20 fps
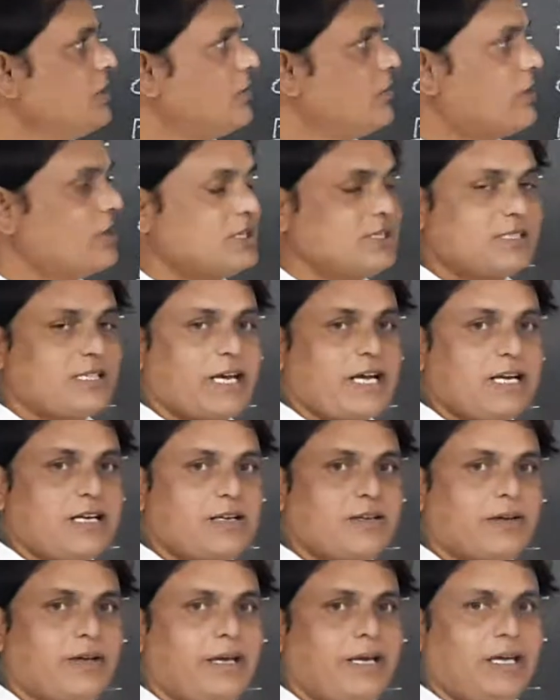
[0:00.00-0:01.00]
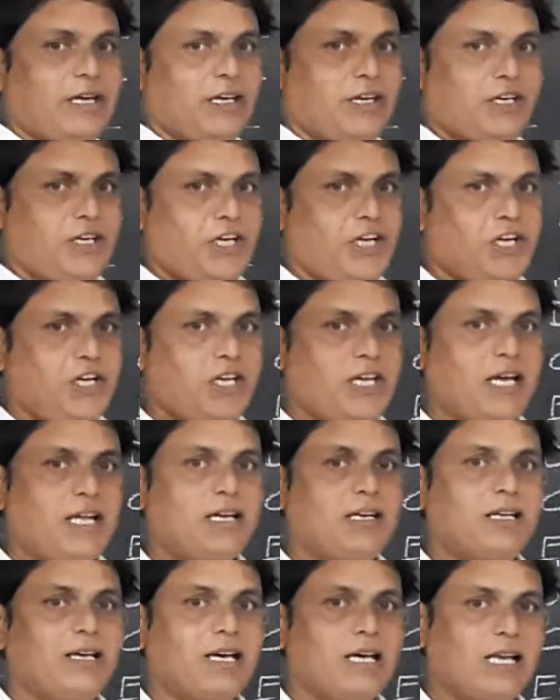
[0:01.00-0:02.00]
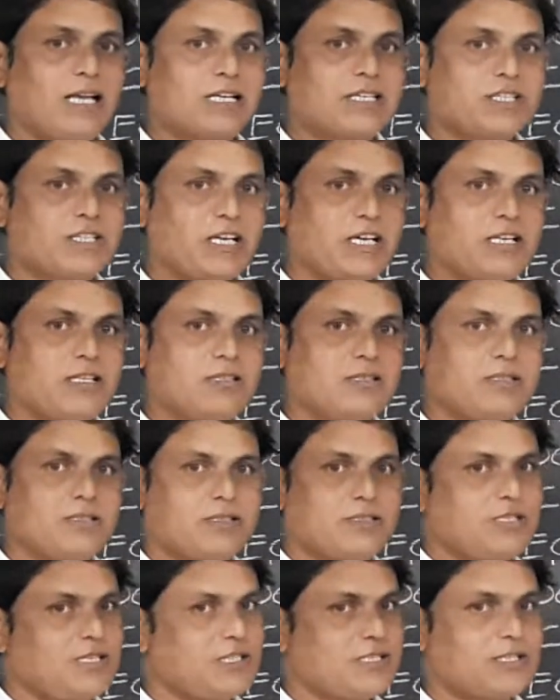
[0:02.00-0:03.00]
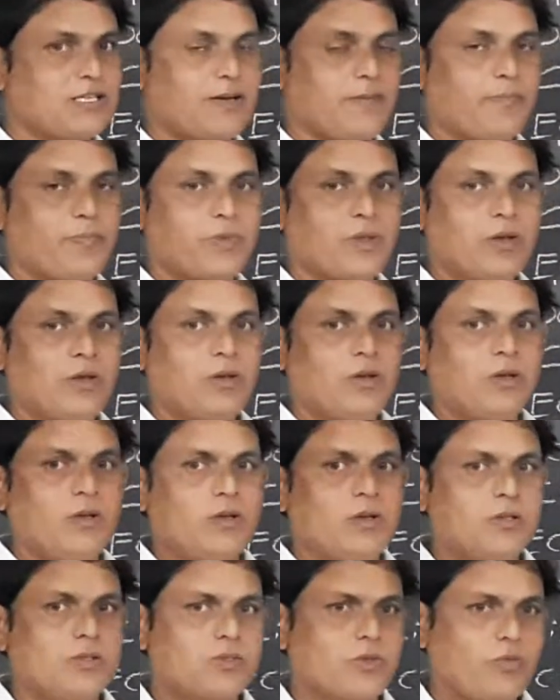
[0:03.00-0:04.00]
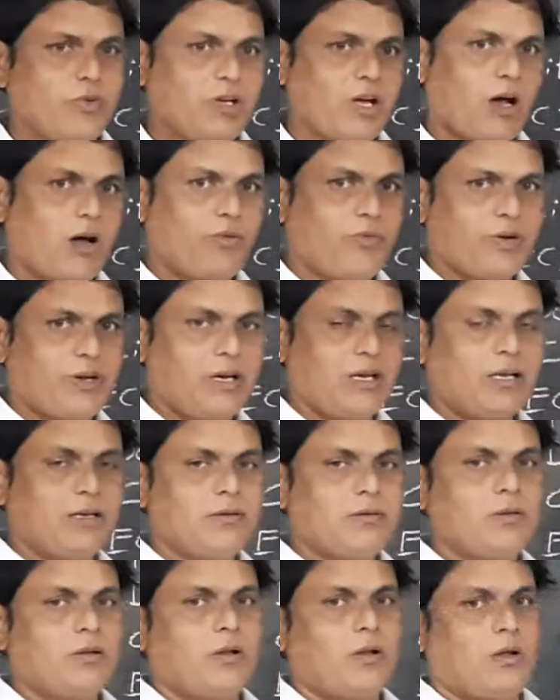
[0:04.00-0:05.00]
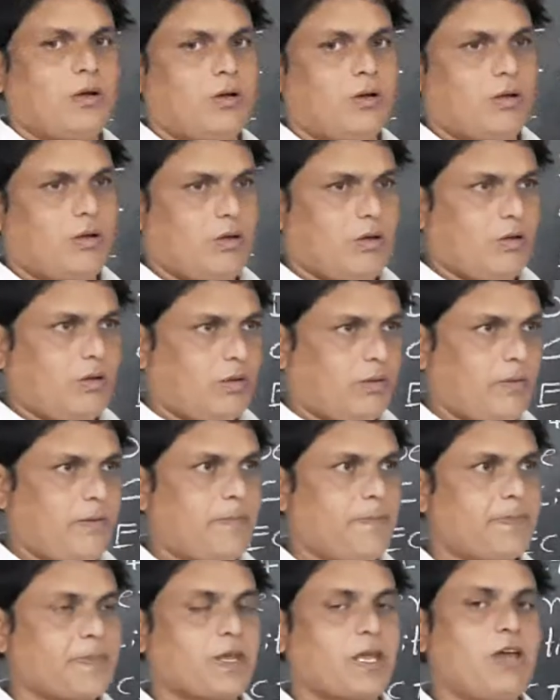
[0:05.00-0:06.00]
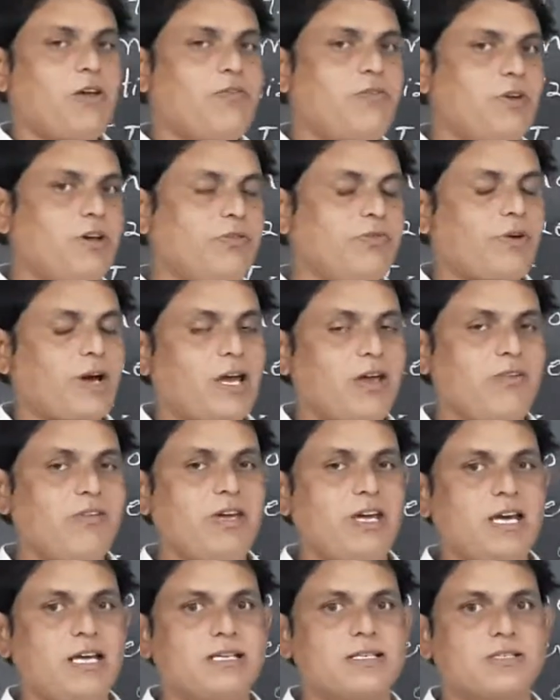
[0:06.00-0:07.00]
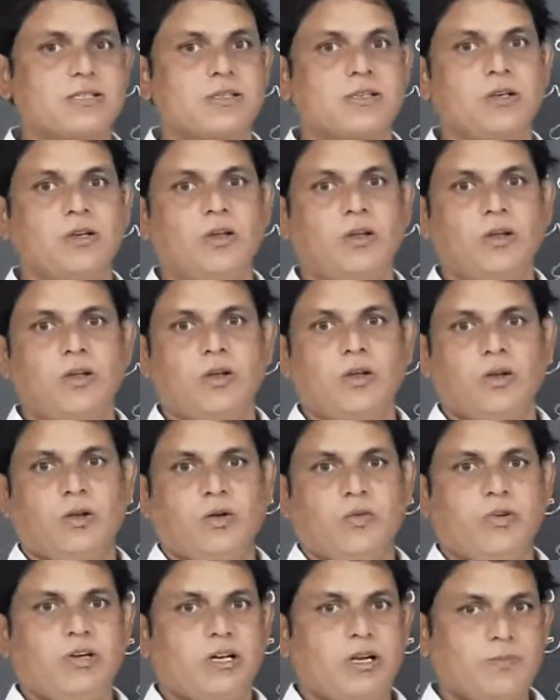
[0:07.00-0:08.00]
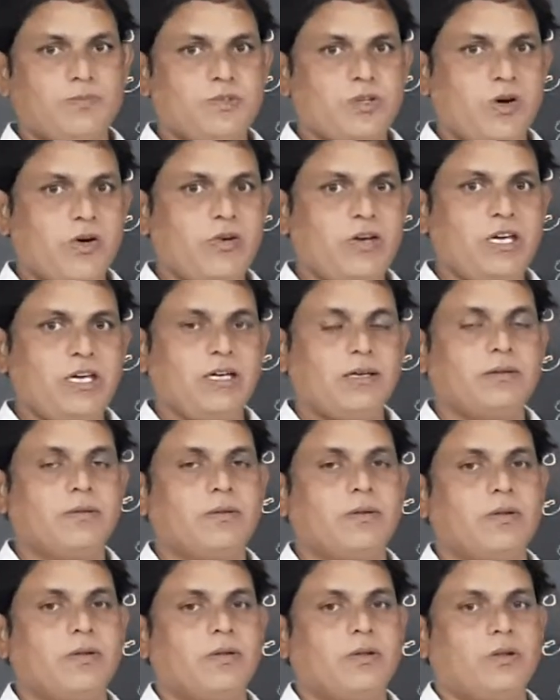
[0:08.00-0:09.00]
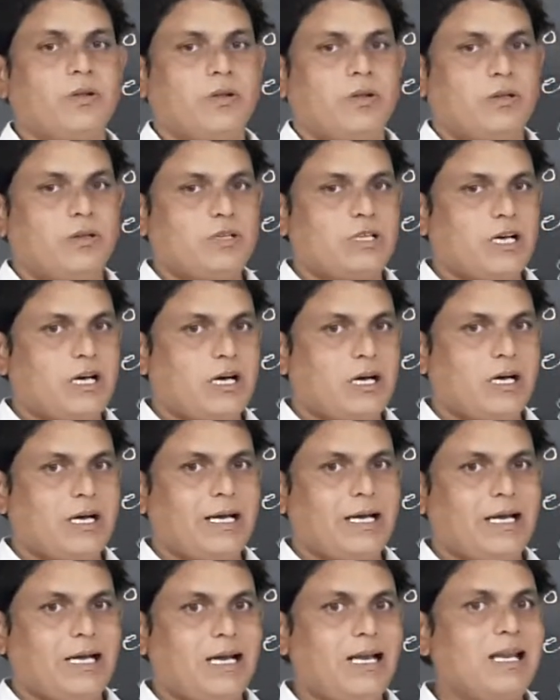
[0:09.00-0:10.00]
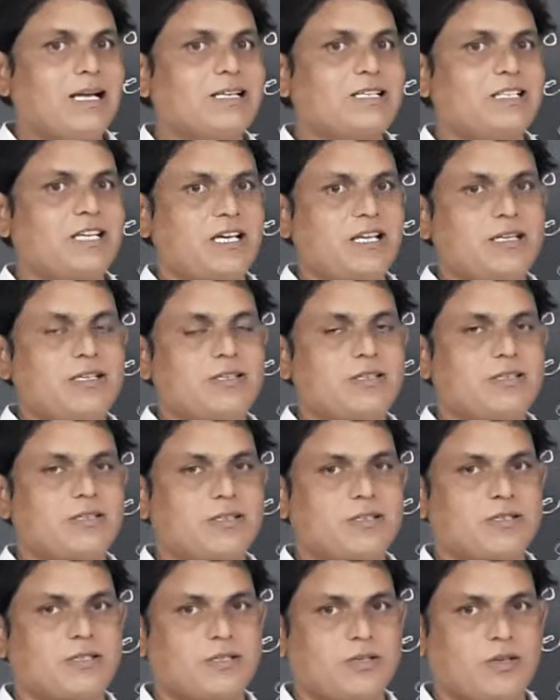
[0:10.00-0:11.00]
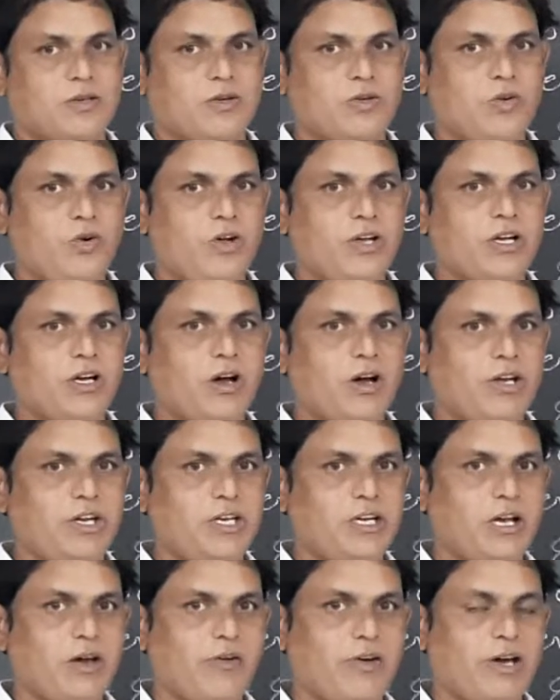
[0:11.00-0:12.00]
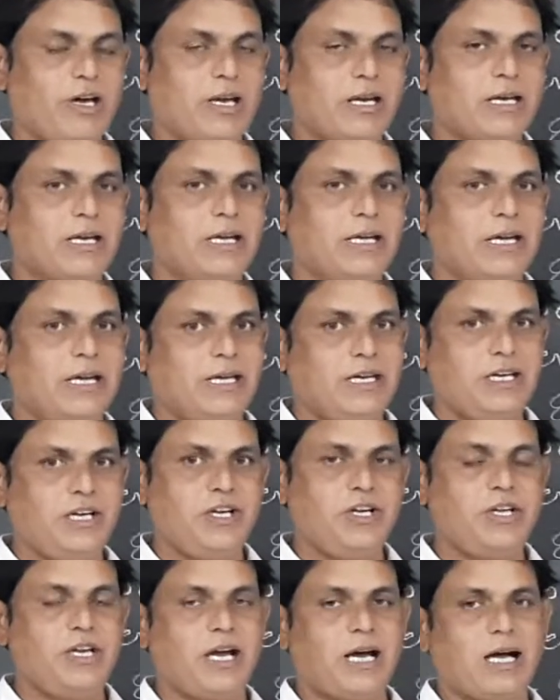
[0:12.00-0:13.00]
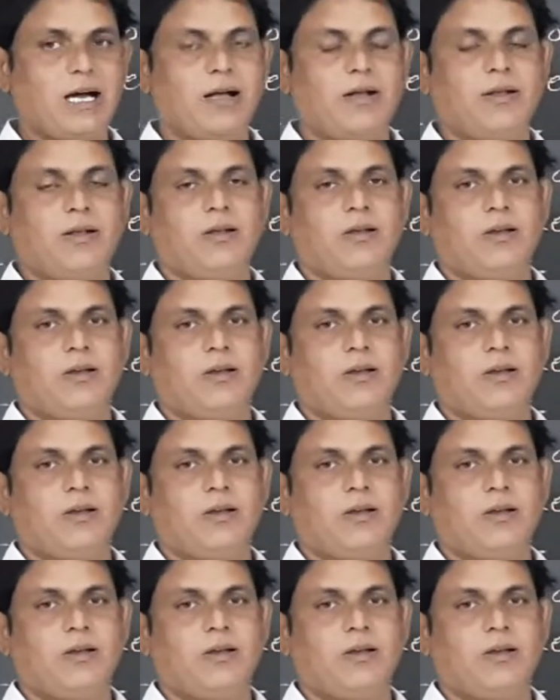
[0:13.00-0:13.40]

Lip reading: What is that? Indian election system. So we often every 5 years we are observing the elections going on in our India.